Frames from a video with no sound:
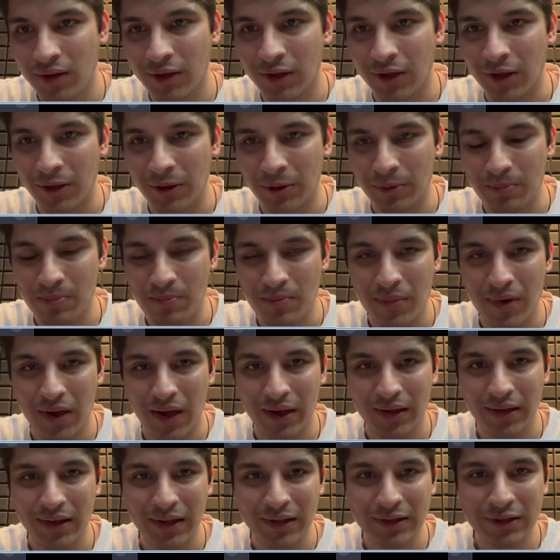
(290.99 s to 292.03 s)

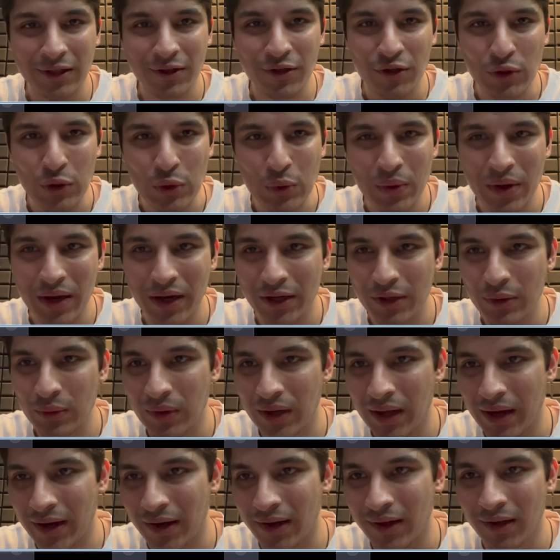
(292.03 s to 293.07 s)
And it's a new way to
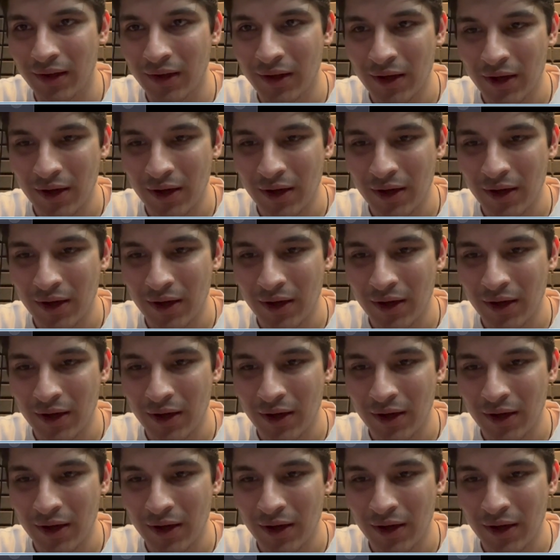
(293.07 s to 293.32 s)
like,